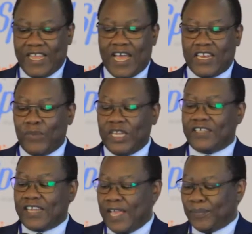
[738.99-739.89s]
and many
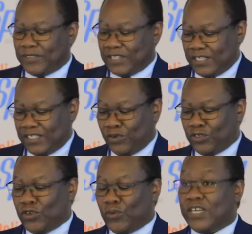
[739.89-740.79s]
times the
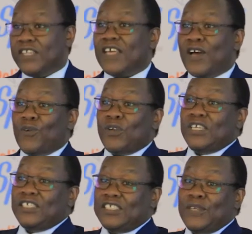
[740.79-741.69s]
reason we disagree
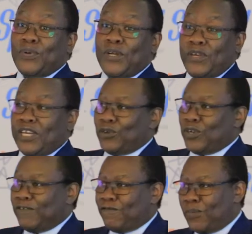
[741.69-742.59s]
is simply we are
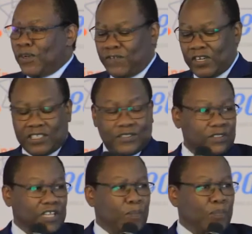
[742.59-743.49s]
talking from different
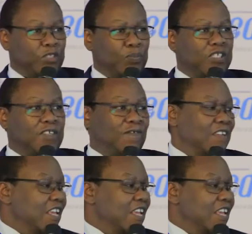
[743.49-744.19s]
time perspective.